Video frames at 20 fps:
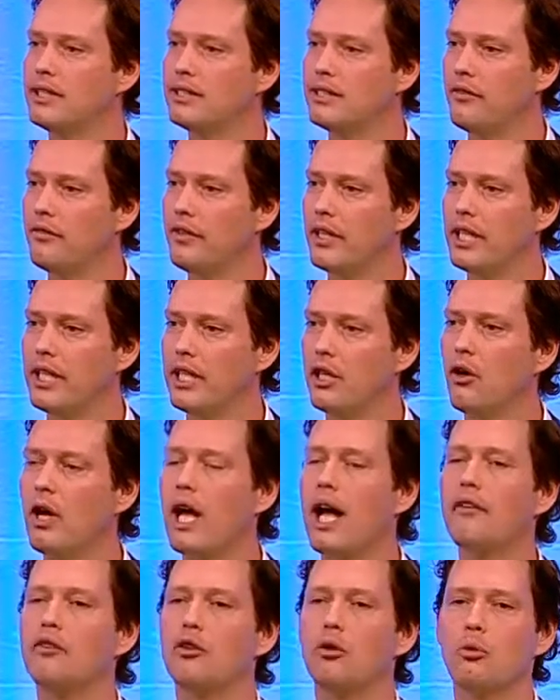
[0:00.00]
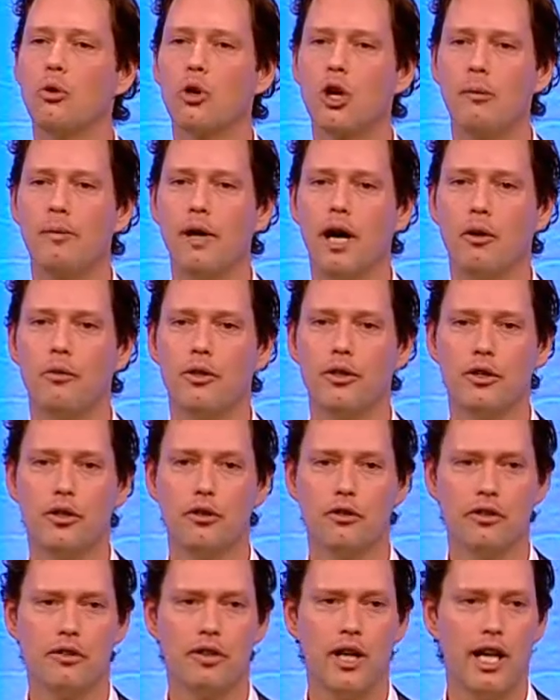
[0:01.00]
something that you don't have to worry about when you're
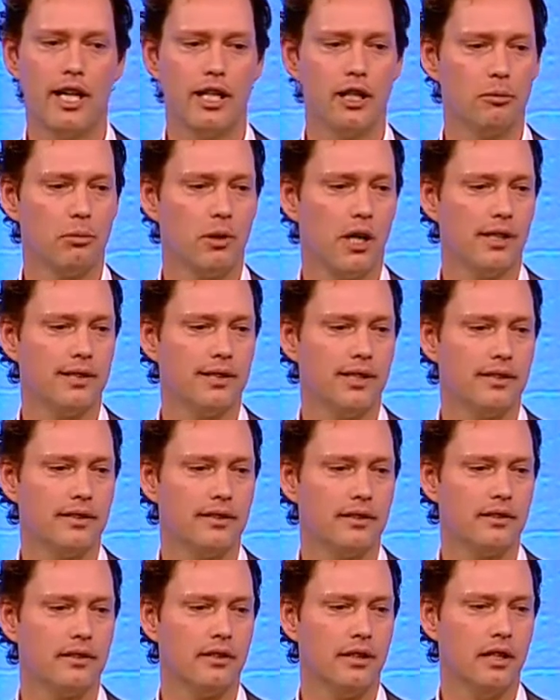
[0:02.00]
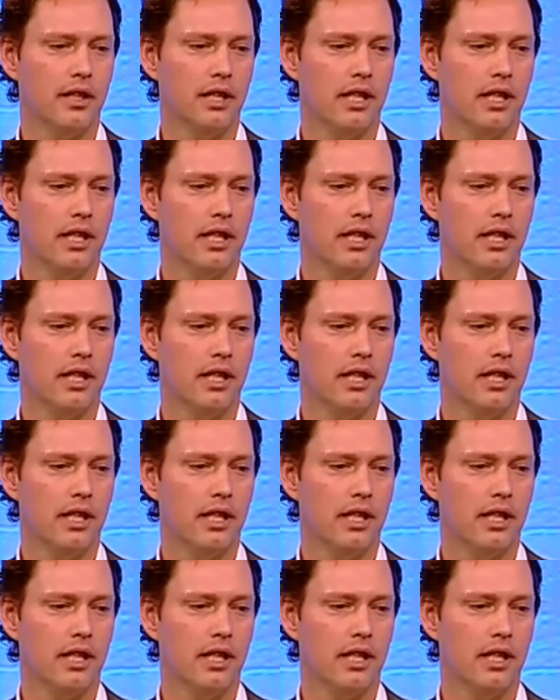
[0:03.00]
designing your processes.